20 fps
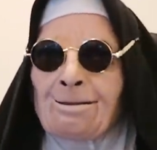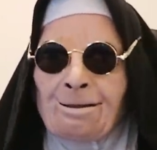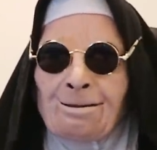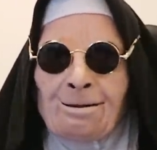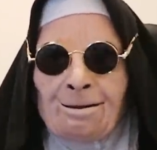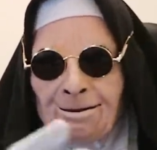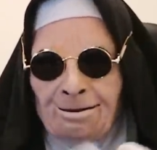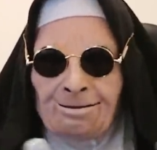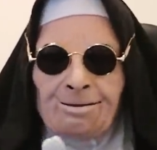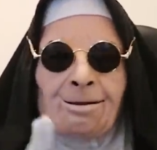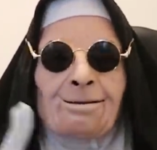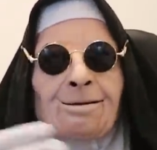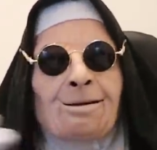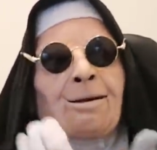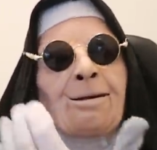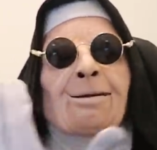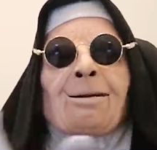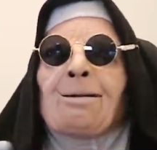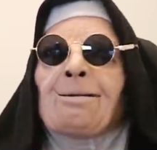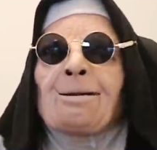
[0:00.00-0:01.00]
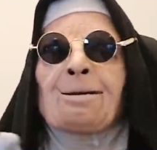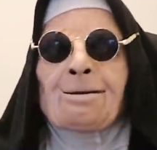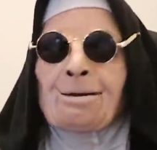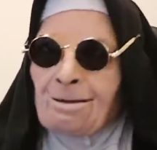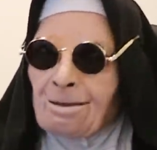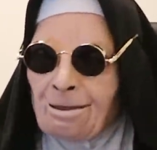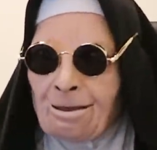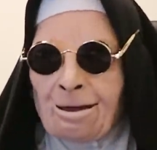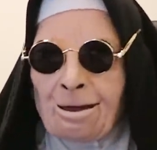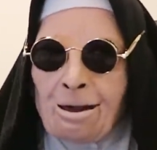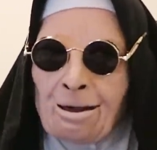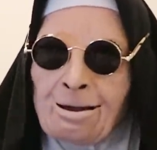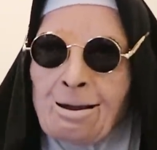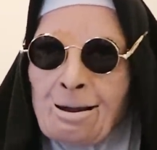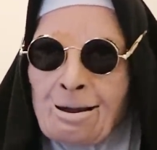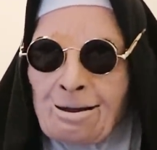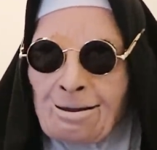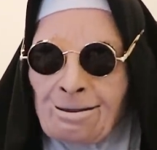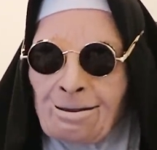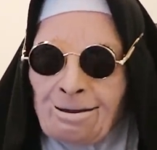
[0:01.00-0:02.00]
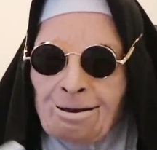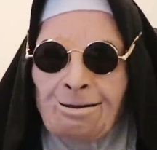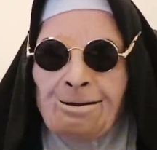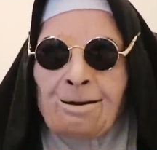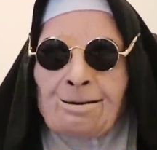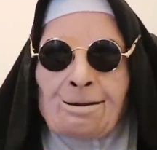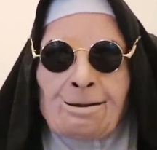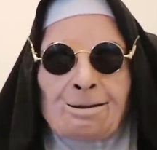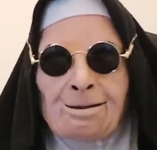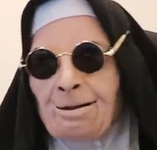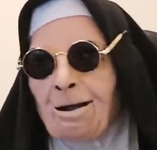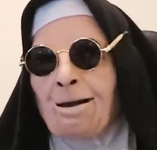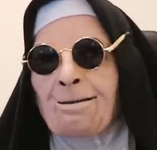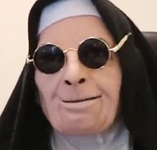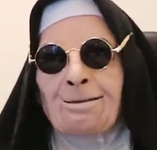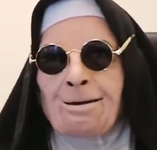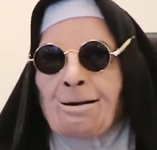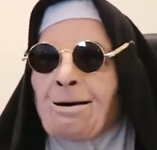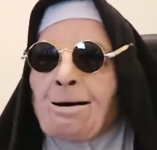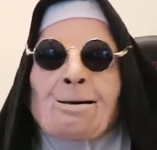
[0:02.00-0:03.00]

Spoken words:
Maybe they're, you know what I'm saying, different shit going on within the conglomerate.